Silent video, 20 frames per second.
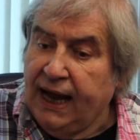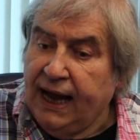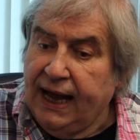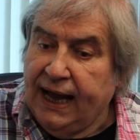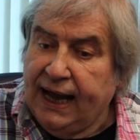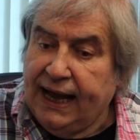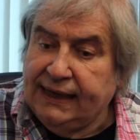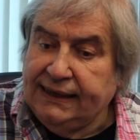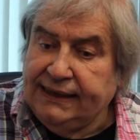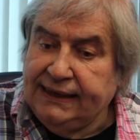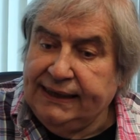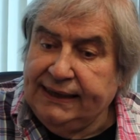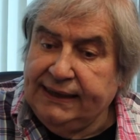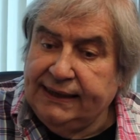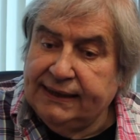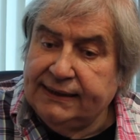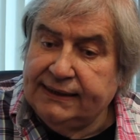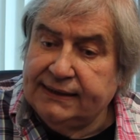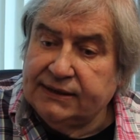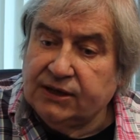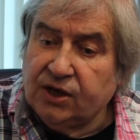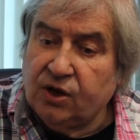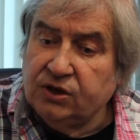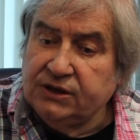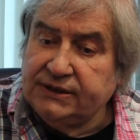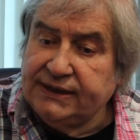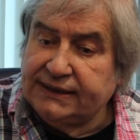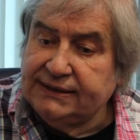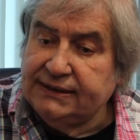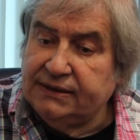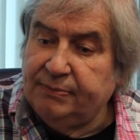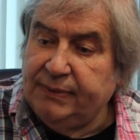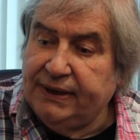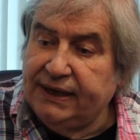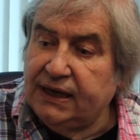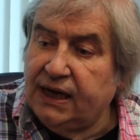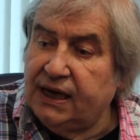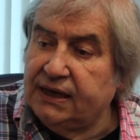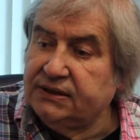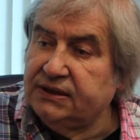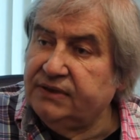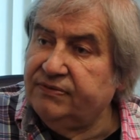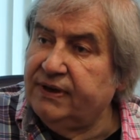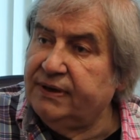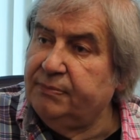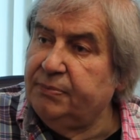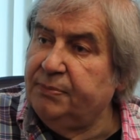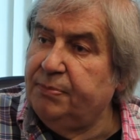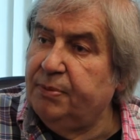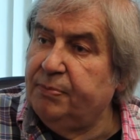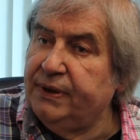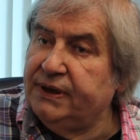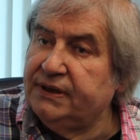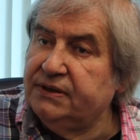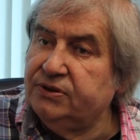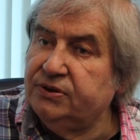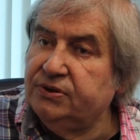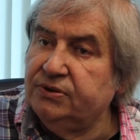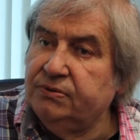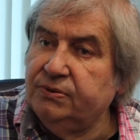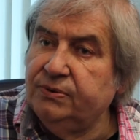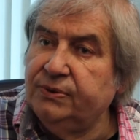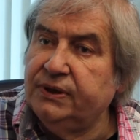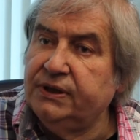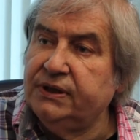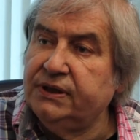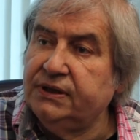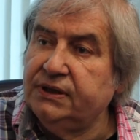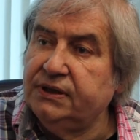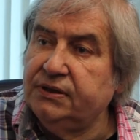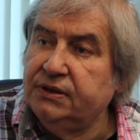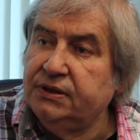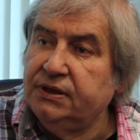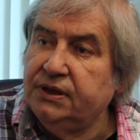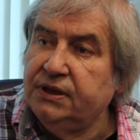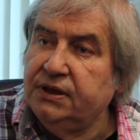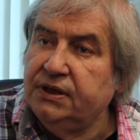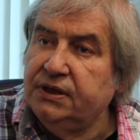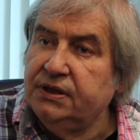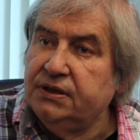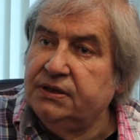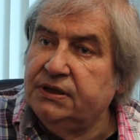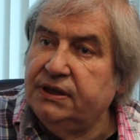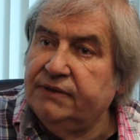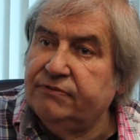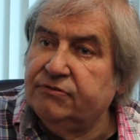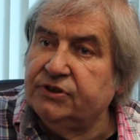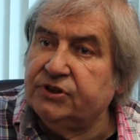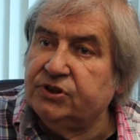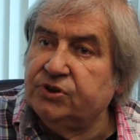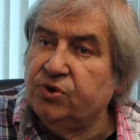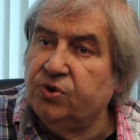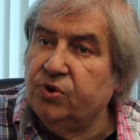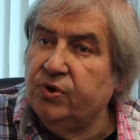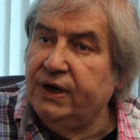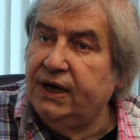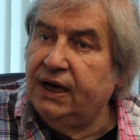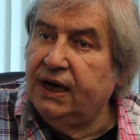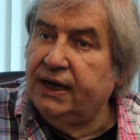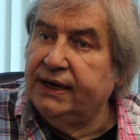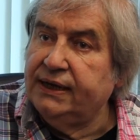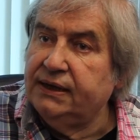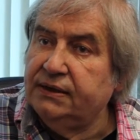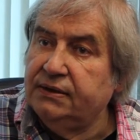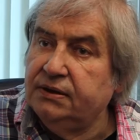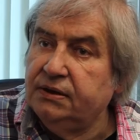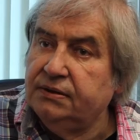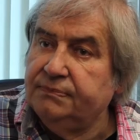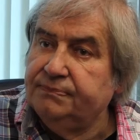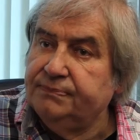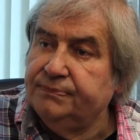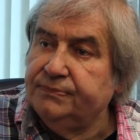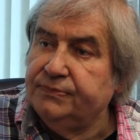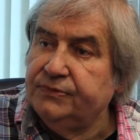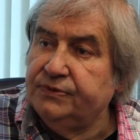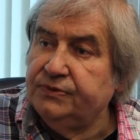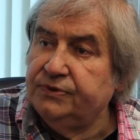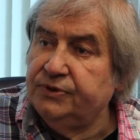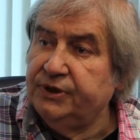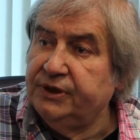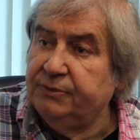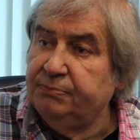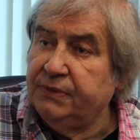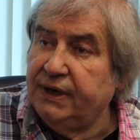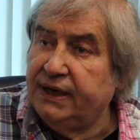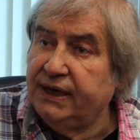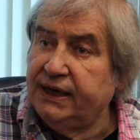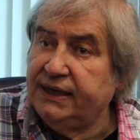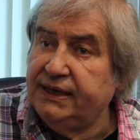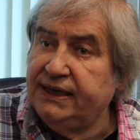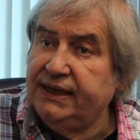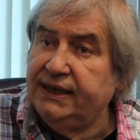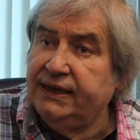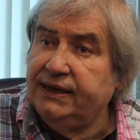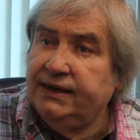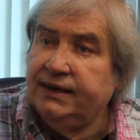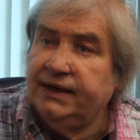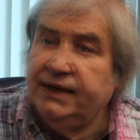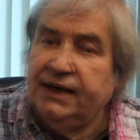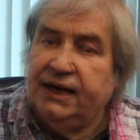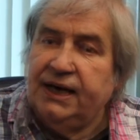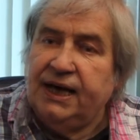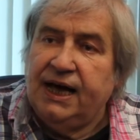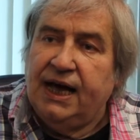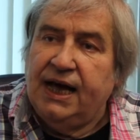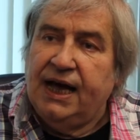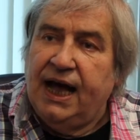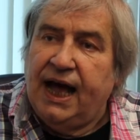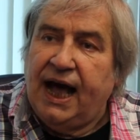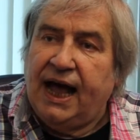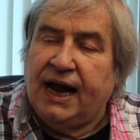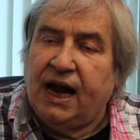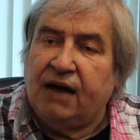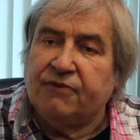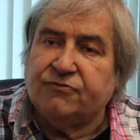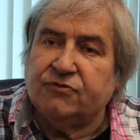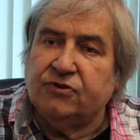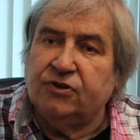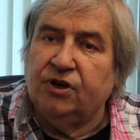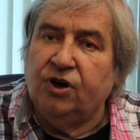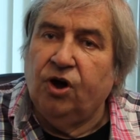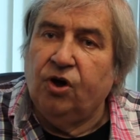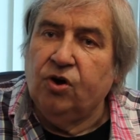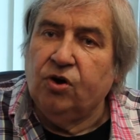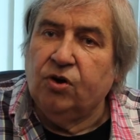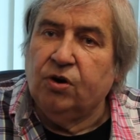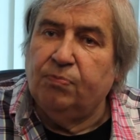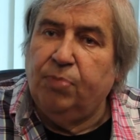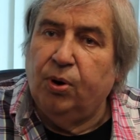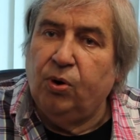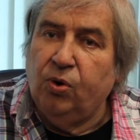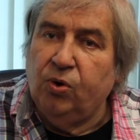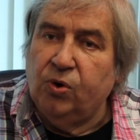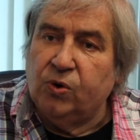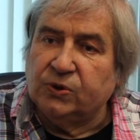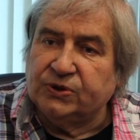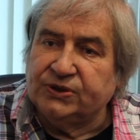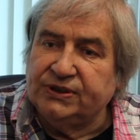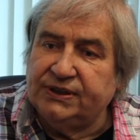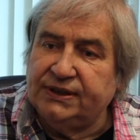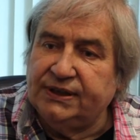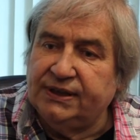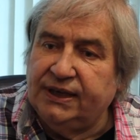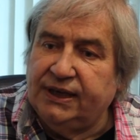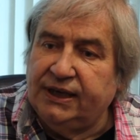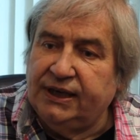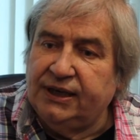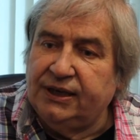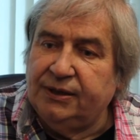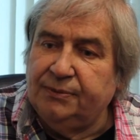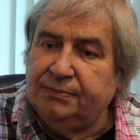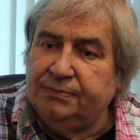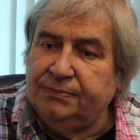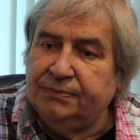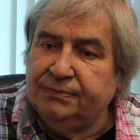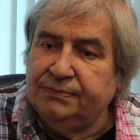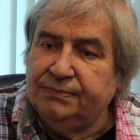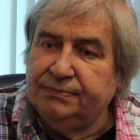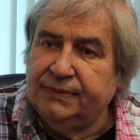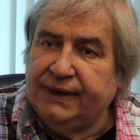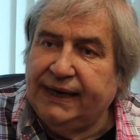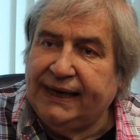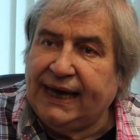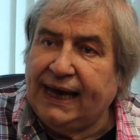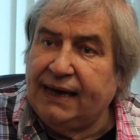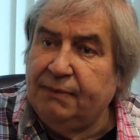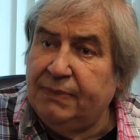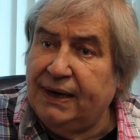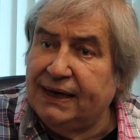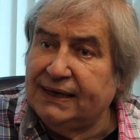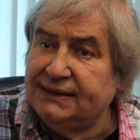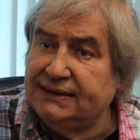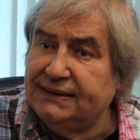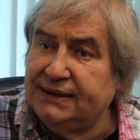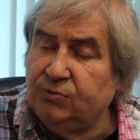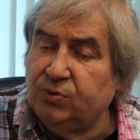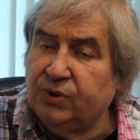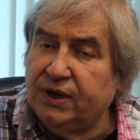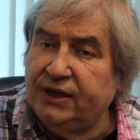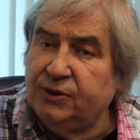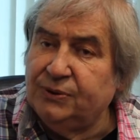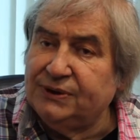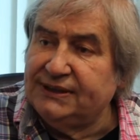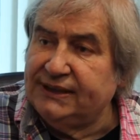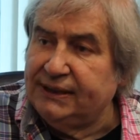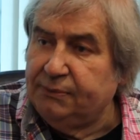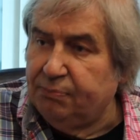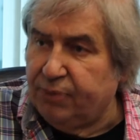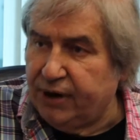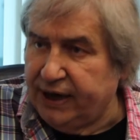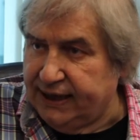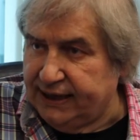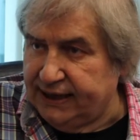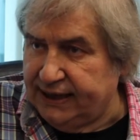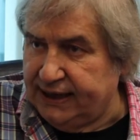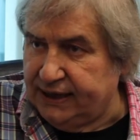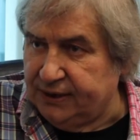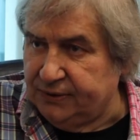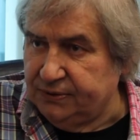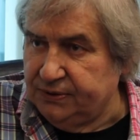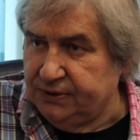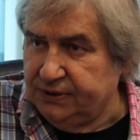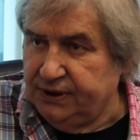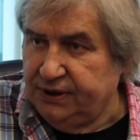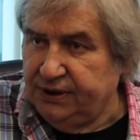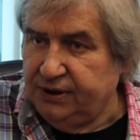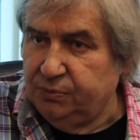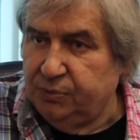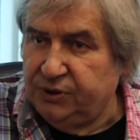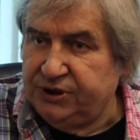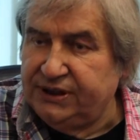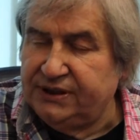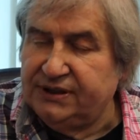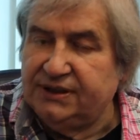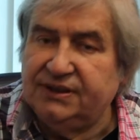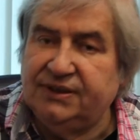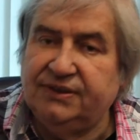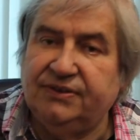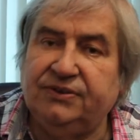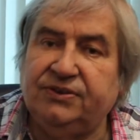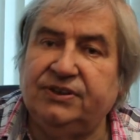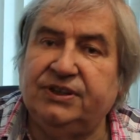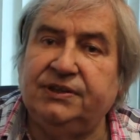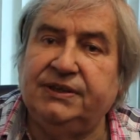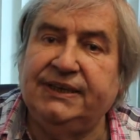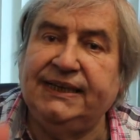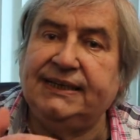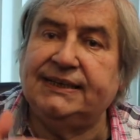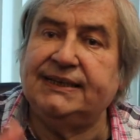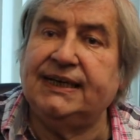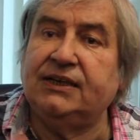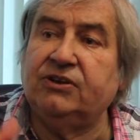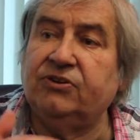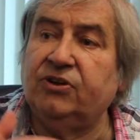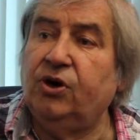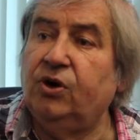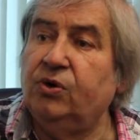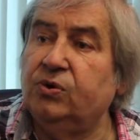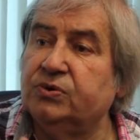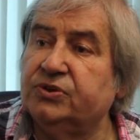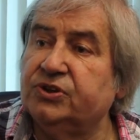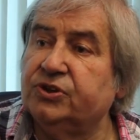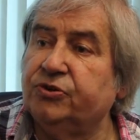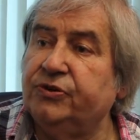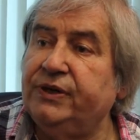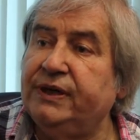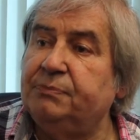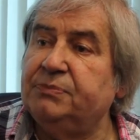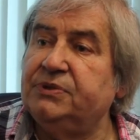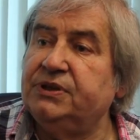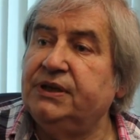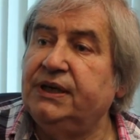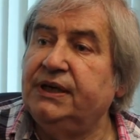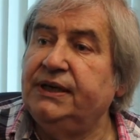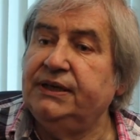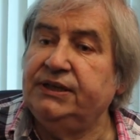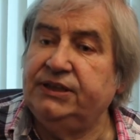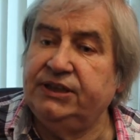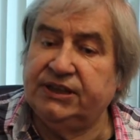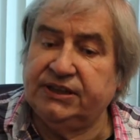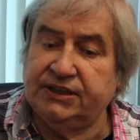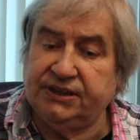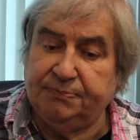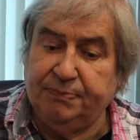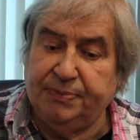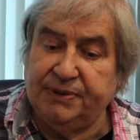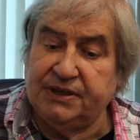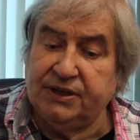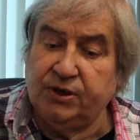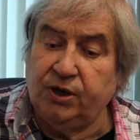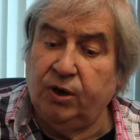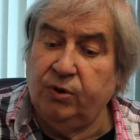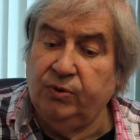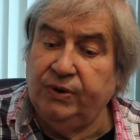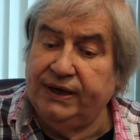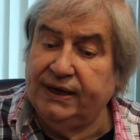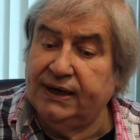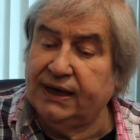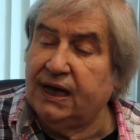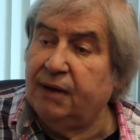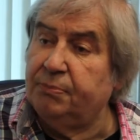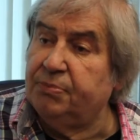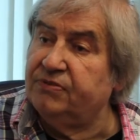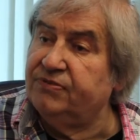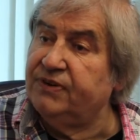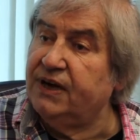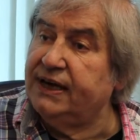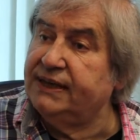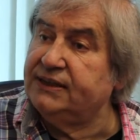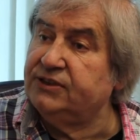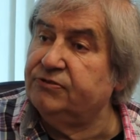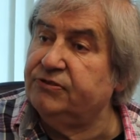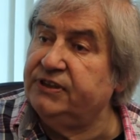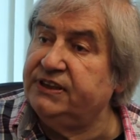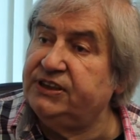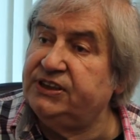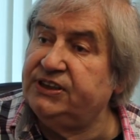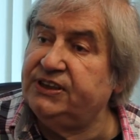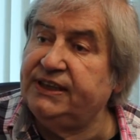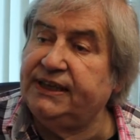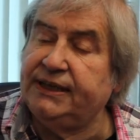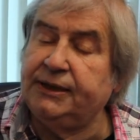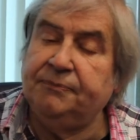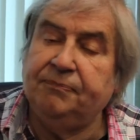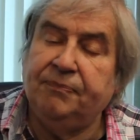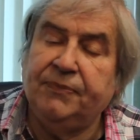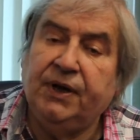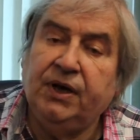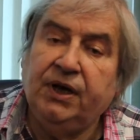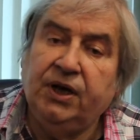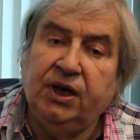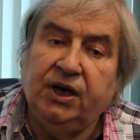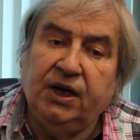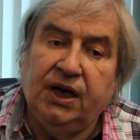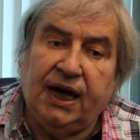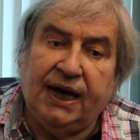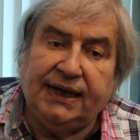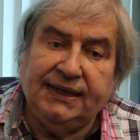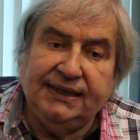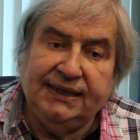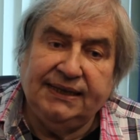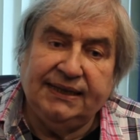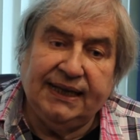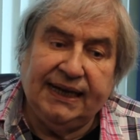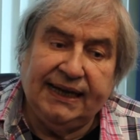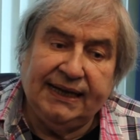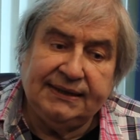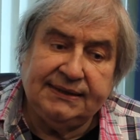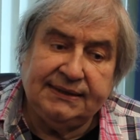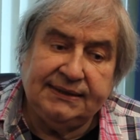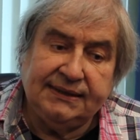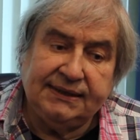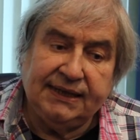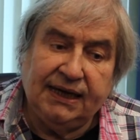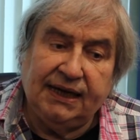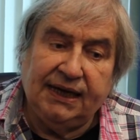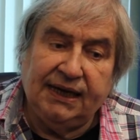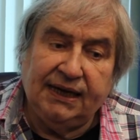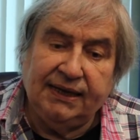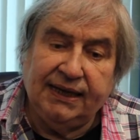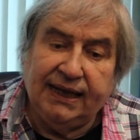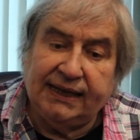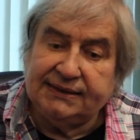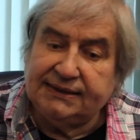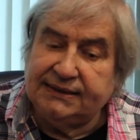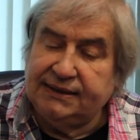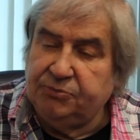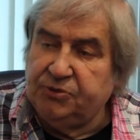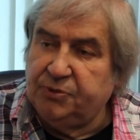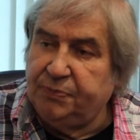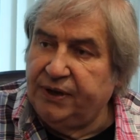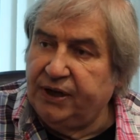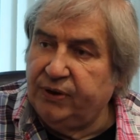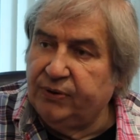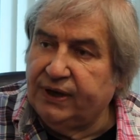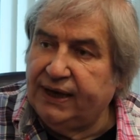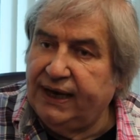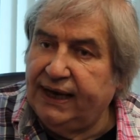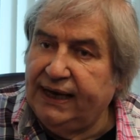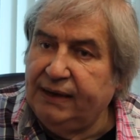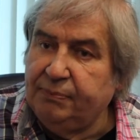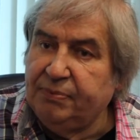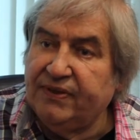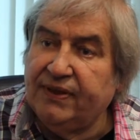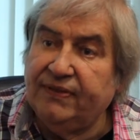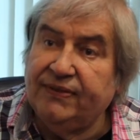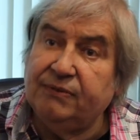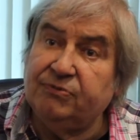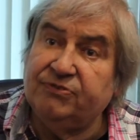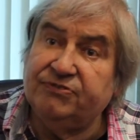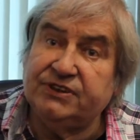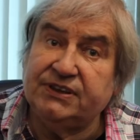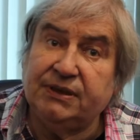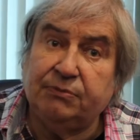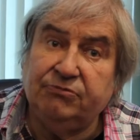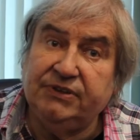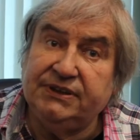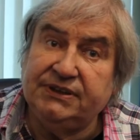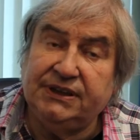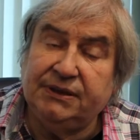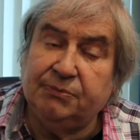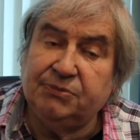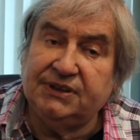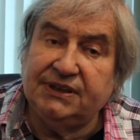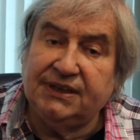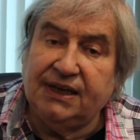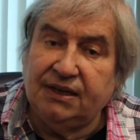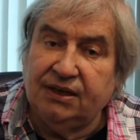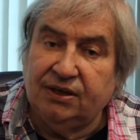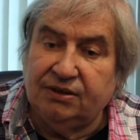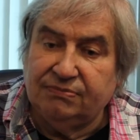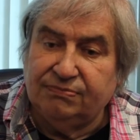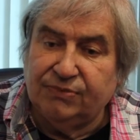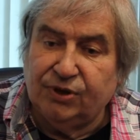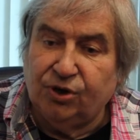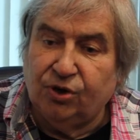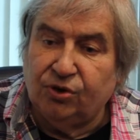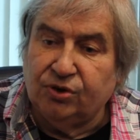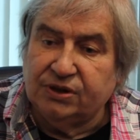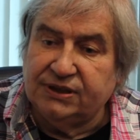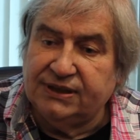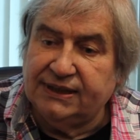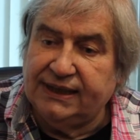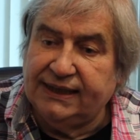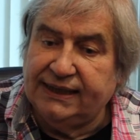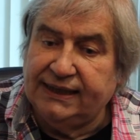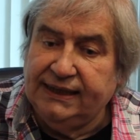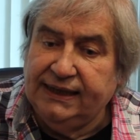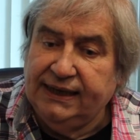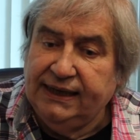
And he uh, contacted me and asked if I'd be prepared to uh, deliver a storyline to him, and I did. And after a long pause, um, he came back and said, "Would I do a scene breakdown, which is to detail the whole script?" just but only in a couple of lines for each scene. I did that, uh, that seemed to be okay, but then, then for some reason there was another long delay.